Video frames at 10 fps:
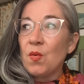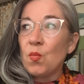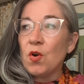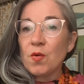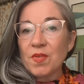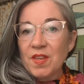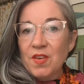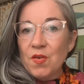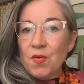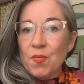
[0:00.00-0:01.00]
work within
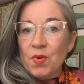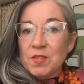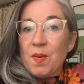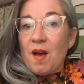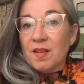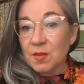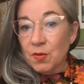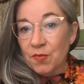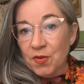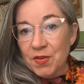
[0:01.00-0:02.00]
you what's
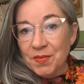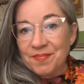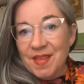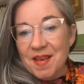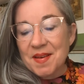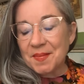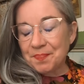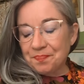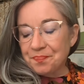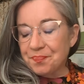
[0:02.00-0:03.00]
possible for you.
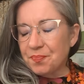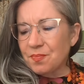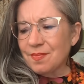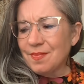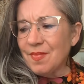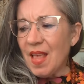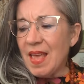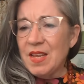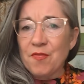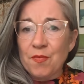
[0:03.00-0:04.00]
And
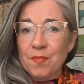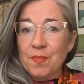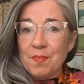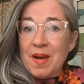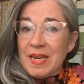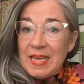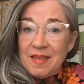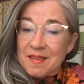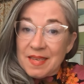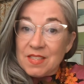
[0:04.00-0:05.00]
if
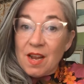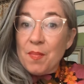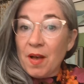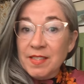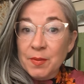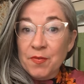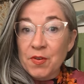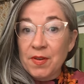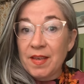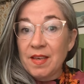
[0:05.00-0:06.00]
money is not possible for
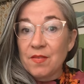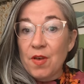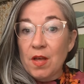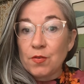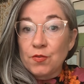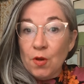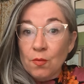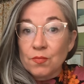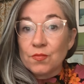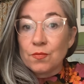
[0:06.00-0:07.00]
you to give,
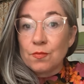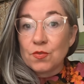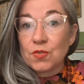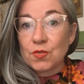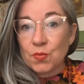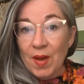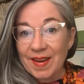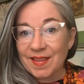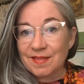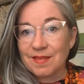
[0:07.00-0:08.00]
don't
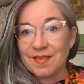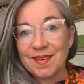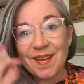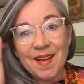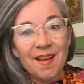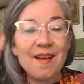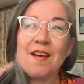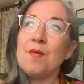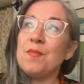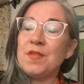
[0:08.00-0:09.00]
sweat it.
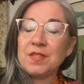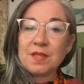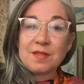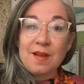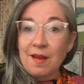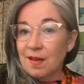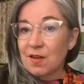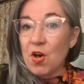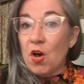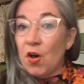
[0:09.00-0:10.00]
This is not a
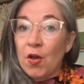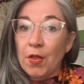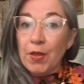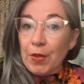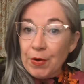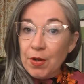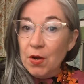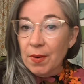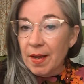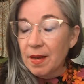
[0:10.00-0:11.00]
call in,
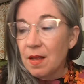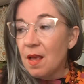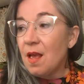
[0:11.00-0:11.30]
all right?